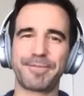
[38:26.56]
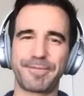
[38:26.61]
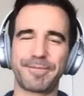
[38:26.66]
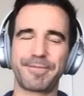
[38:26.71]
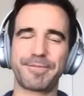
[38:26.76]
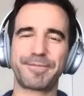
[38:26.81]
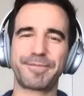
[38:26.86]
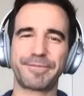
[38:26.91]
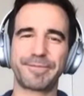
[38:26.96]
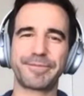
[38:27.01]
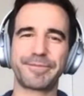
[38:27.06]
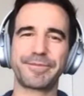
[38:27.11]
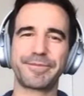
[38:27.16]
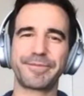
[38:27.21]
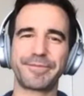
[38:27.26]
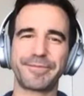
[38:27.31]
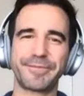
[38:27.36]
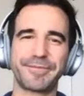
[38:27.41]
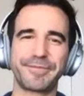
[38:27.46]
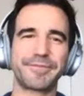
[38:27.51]
between the
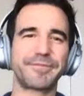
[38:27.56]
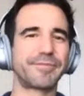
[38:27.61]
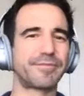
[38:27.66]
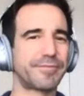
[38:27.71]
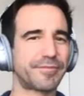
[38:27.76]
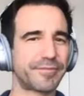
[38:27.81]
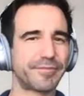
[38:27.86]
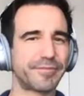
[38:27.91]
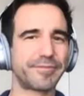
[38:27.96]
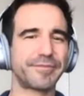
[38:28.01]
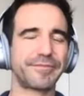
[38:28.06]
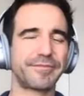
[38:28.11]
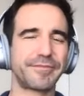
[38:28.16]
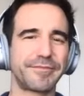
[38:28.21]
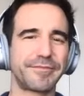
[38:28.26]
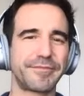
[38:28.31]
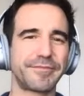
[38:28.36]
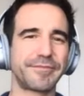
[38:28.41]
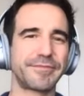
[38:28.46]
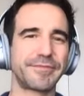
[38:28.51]
context of discovery and the
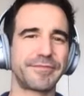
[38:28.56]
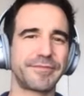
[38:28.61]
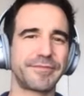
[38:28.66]
context of